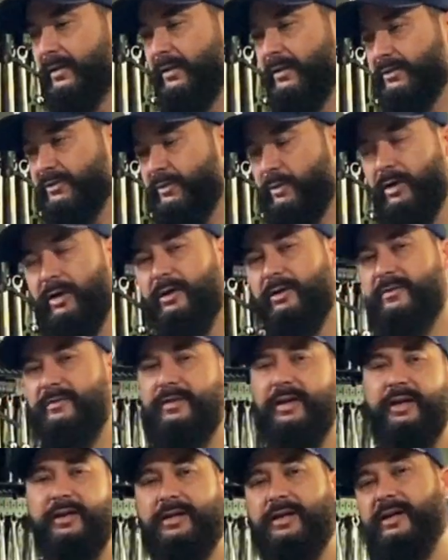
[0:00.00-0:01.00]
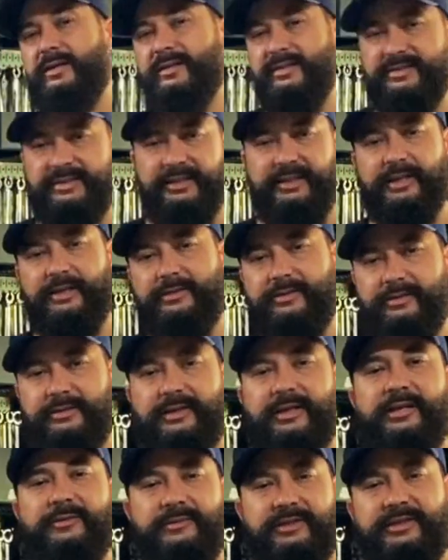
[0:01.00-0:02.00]
so all of that kind of together
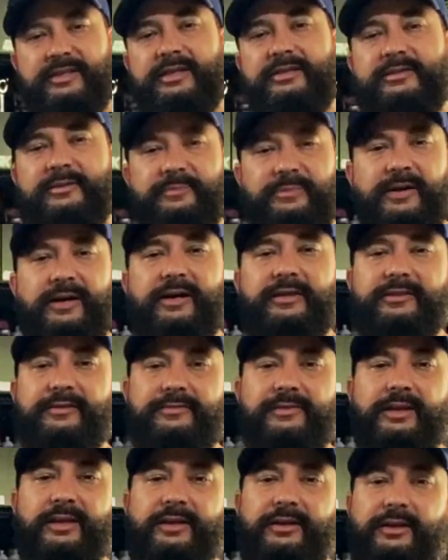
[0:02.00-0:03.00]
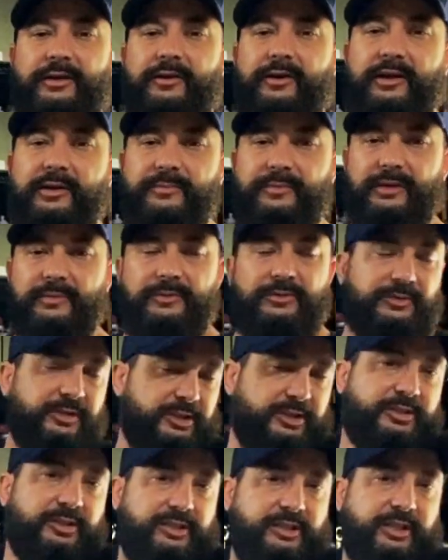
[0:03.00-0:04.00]
led me down the path of like, all right, man, we
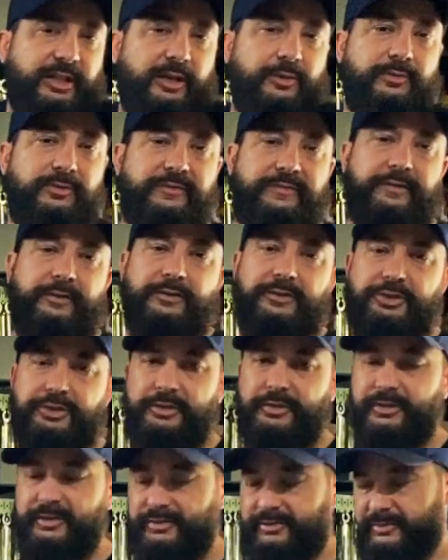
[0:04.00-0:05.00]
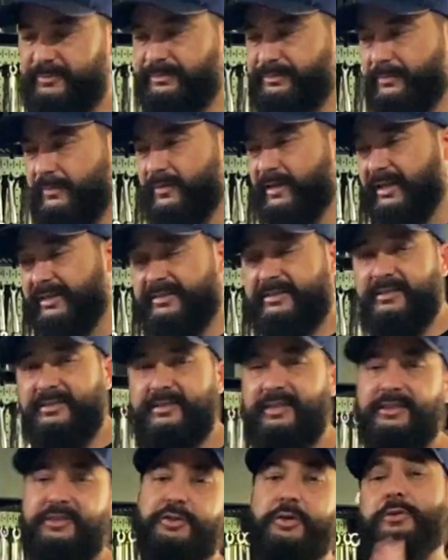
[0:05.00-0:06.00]
should just get one for insurance. And since
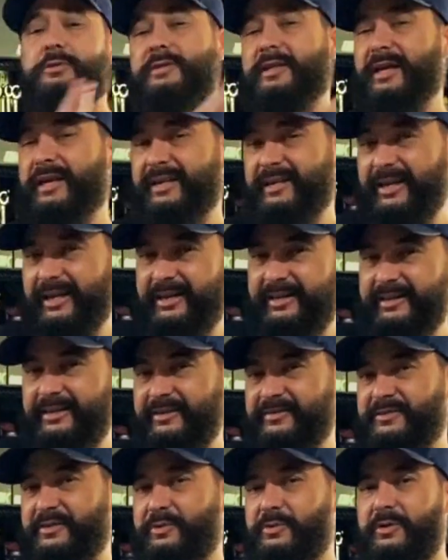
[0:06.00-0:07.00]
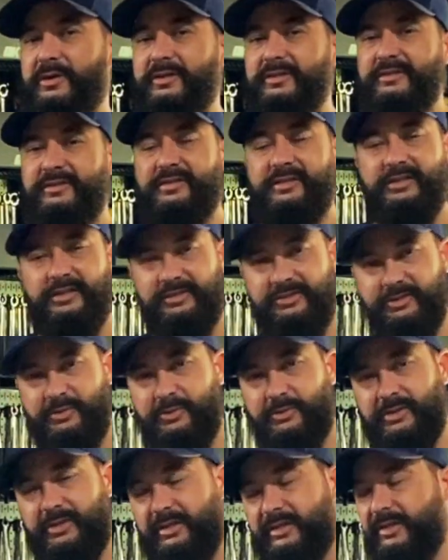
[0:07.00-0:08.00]
I don't like any of the ones
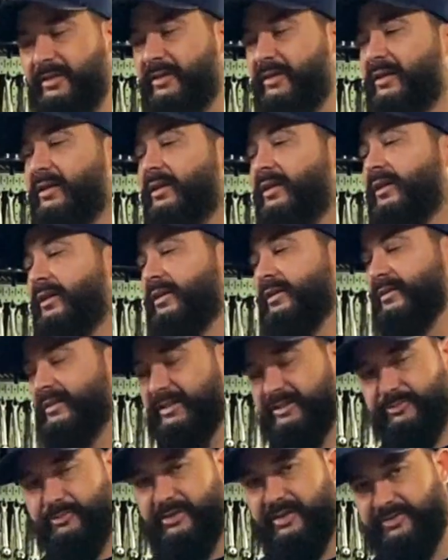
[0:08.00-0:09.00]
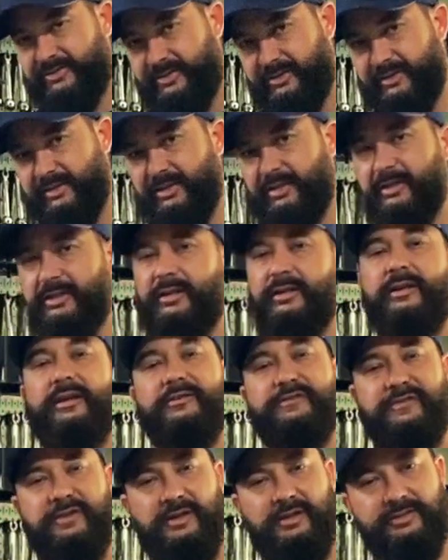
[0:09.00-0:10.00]
sold here, that's when I started looking, and I
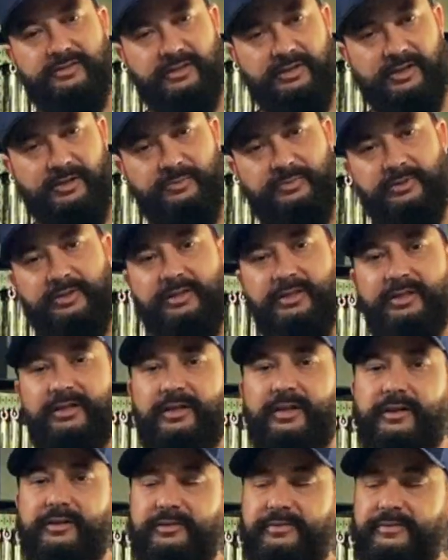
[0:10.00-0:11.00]
found the company in-house